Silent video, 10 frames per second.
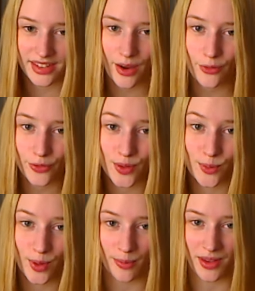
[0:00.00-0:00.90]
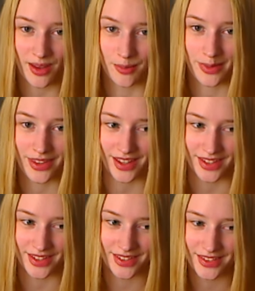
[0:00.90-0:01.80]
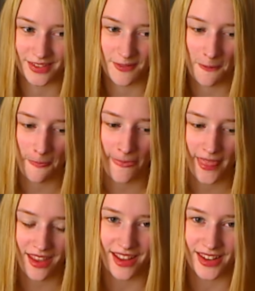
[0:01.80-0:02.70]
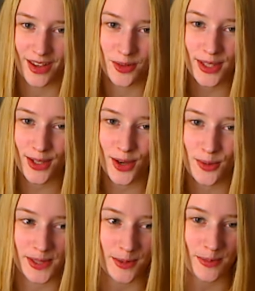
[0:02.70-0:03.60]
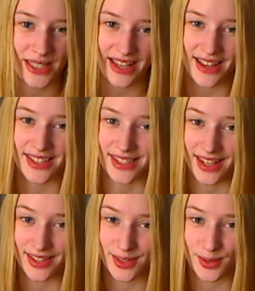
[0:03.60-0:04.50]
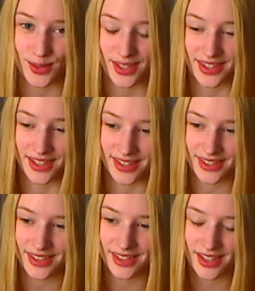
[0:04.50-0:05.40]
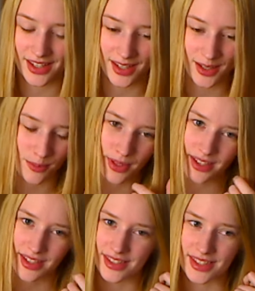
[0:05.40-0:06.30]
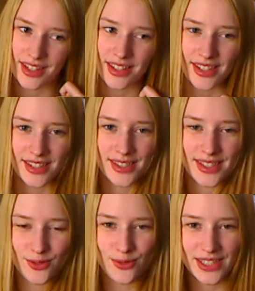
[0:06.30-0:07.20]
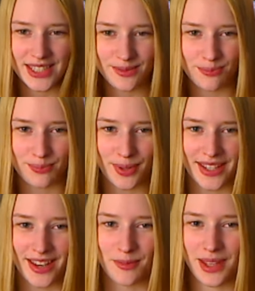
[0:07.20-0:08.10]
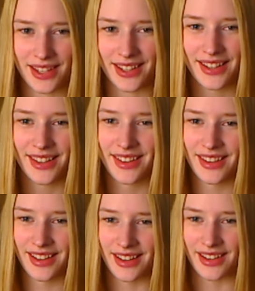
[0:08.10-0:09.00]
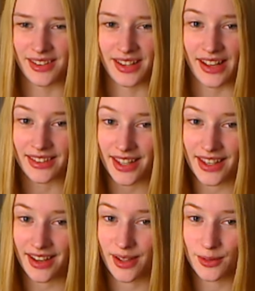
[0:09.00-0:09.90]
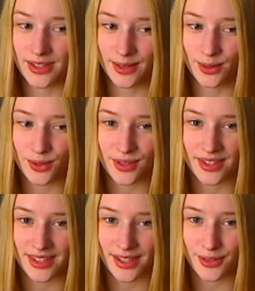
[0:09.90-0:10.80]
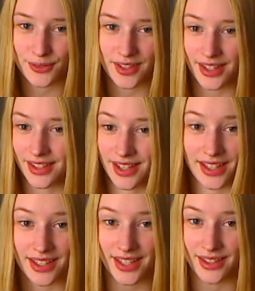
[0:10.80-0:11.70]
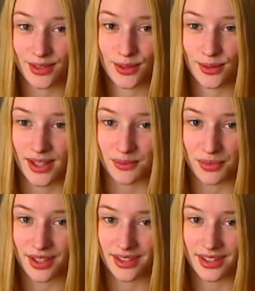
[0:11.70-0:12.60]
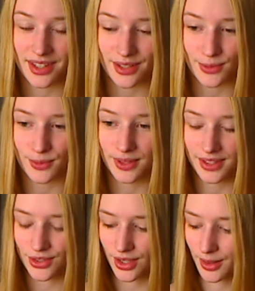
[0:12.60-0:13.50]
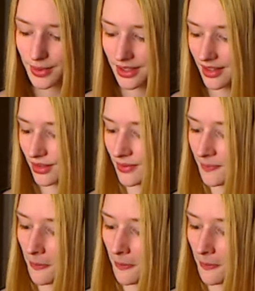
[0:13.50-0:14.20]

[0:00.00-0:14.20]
Now for the webcam thing. And I really hope somebody has an answer to this, because it is really bugging me. I like high resolution stuff, and I can't do that because it gets really choppy now.